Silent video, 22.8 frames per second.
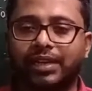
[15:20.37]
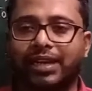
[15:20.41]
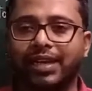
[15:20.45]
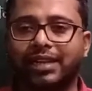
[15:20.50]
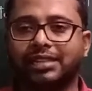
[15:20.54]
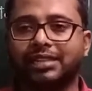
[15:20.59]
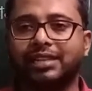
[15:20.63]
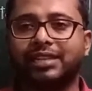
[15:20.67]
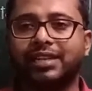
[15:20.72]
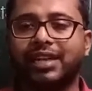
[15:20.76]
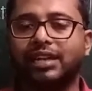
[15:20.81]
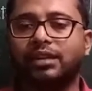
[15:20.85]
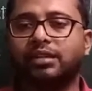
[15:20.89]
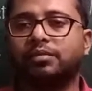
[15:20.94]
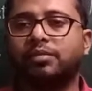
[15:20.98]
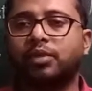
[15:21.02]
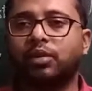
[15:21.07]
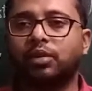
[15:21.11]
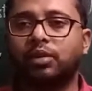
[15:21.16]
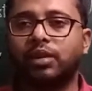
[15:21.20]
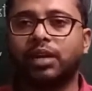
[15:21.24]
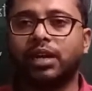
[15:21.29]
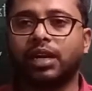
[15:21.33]
test that
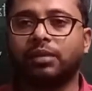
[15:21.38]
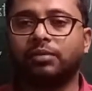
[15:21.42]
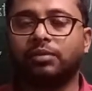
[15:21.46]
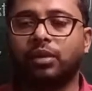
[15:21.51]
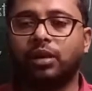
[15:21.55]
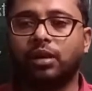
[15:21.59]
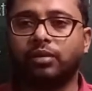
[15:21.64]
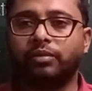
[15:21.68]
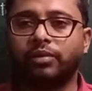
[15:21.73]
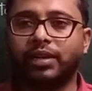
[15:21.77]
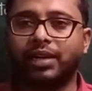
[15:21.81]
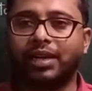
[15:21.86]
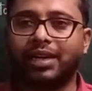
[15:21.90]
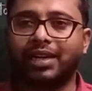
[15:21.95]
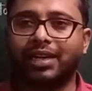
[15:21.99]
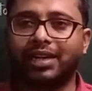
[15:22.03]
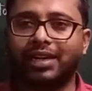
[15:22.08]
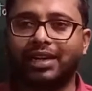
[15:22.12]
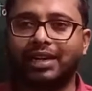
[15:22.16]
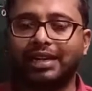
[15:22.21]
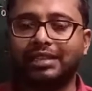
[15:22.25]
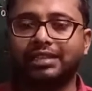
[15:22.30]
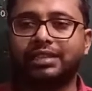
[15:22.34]
prototype or we
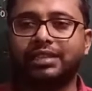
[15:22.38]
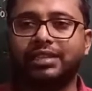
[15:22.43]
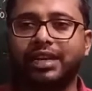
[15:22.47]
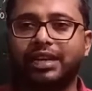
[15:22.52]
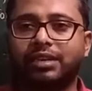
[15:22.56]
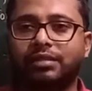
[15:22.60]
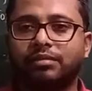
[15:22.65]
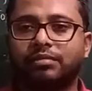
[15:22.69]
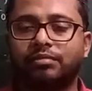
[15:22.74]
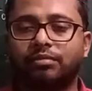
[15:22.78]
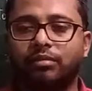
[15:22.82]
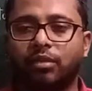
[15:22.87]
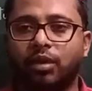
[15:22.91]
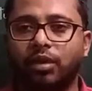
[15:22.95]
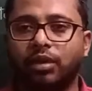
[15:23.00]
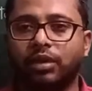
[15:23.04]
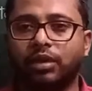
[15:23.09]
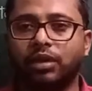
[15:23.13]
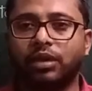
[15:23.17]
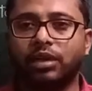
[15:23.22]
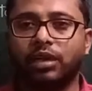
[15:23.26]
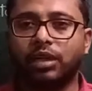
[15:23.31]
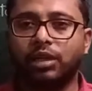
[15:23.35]
can test that
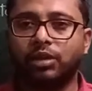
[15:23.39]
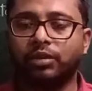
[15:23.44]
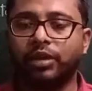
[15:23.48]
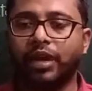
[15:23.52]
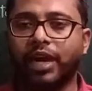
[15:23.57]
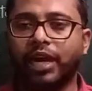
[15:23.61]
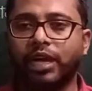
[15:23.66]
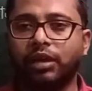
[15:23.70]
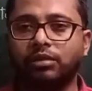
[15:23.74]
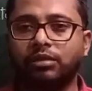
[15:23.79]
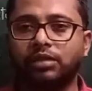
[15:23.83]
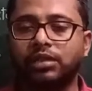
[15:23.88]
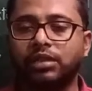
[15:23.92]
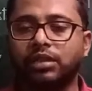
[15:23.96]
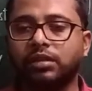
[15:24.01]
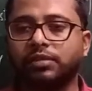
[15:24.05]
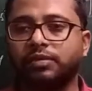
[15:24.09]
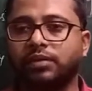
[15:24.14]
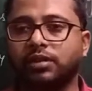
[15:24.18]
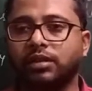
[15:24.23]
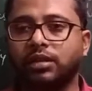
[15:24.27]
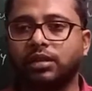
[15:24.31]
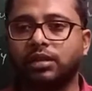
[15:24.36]
model to reduce the
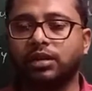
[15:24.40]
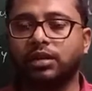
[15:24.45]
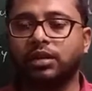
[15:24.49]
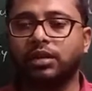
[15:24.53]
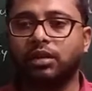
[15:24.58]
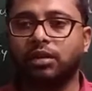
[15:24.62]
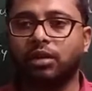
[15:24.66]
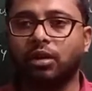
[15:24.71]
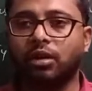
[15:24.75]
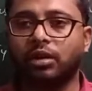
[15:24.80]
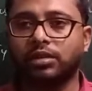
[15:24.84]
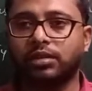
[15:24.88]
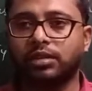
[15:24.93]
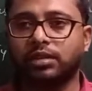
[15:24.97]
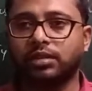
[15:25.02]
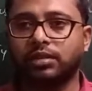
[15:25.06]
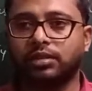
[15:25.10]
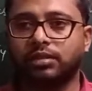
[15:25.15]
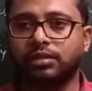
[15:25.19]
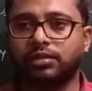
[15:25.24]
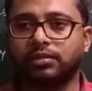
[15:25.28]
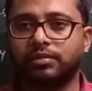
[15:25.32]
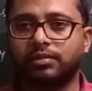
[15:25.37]
further
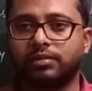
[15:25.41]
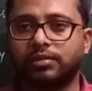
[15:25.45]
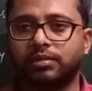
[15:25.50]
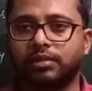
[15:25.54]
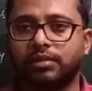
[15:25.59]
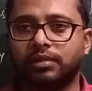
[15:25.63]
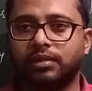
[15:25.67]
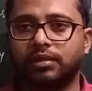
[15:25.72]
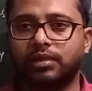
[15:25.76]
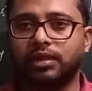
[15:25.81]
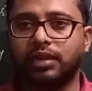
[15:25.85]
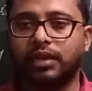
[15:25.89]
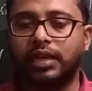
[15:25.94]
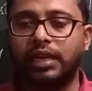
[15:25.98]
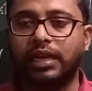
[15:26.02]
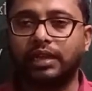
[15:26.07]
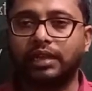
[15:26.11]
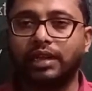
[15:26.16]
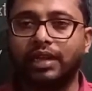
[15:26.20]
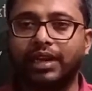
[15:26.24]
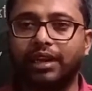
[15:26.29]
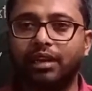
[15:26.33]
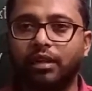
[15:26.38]
cost in
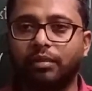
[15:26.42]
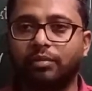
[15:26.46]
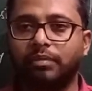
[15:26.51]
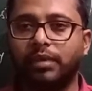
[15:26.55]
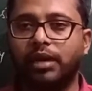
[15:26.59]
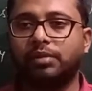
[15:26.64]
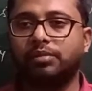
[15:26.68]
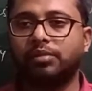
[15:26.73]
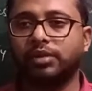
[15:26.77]
the development